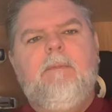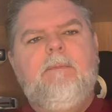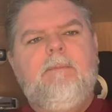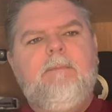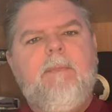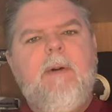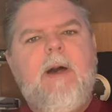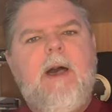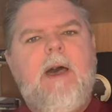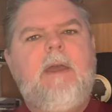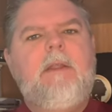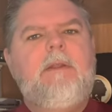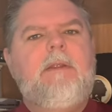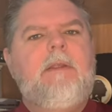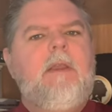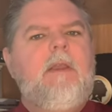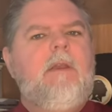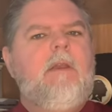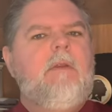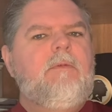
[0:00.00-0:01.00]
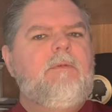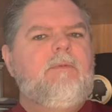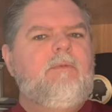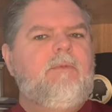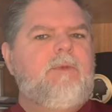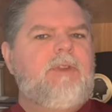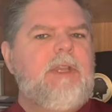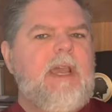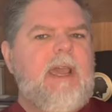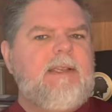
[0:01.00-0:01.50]
but
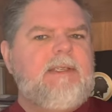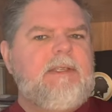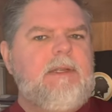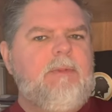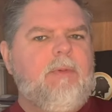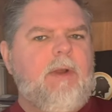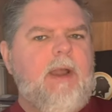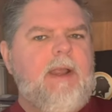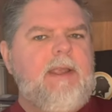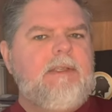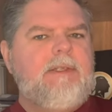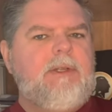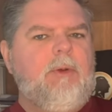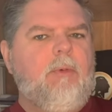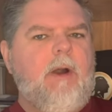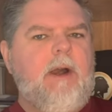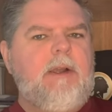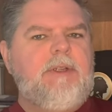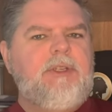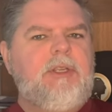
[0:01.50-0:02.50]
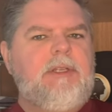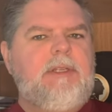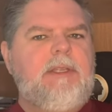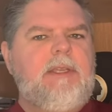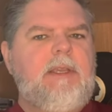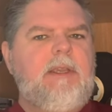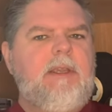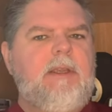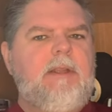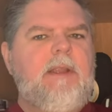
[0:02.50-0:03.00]
Jackson brings to
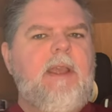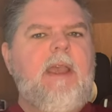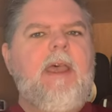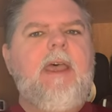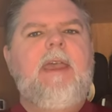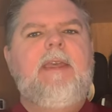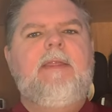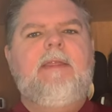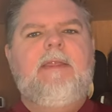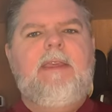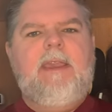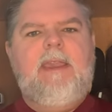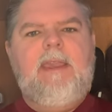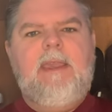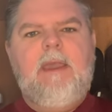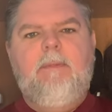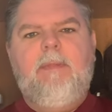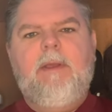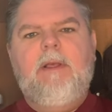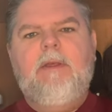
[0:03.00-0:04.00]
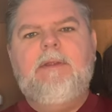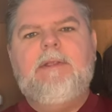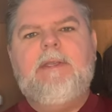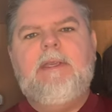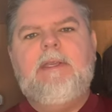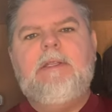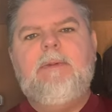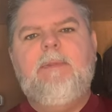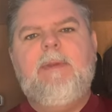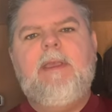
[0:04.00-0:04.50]
Washington the
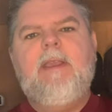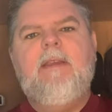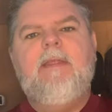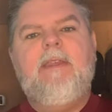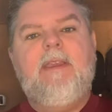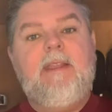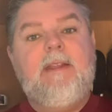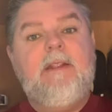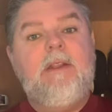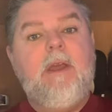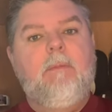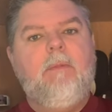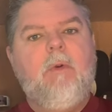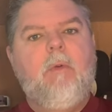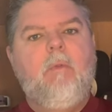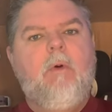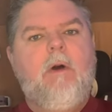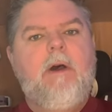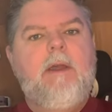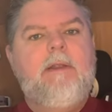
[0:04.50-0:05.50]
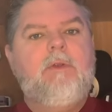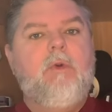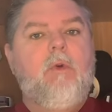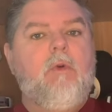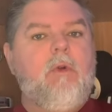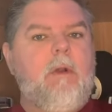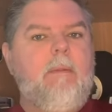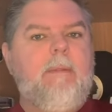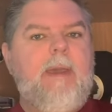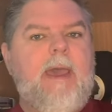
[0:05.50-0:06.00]
ability to be the number one
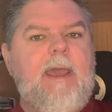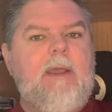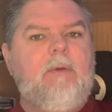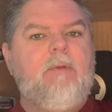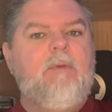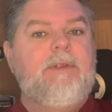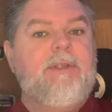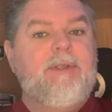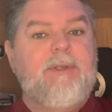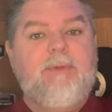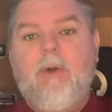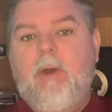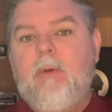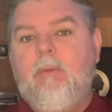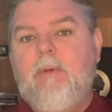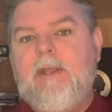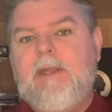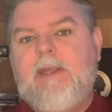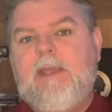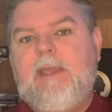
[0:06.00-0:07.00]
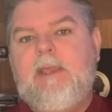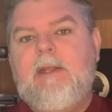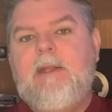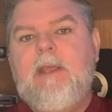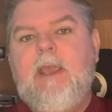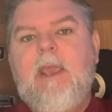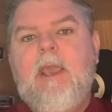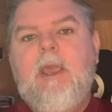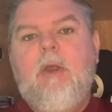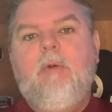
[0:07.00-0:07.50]
cornerback, which is what we need.
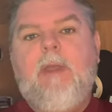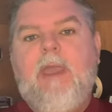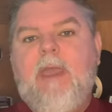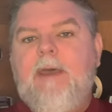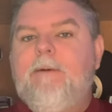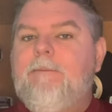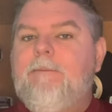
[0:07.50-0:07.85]
We have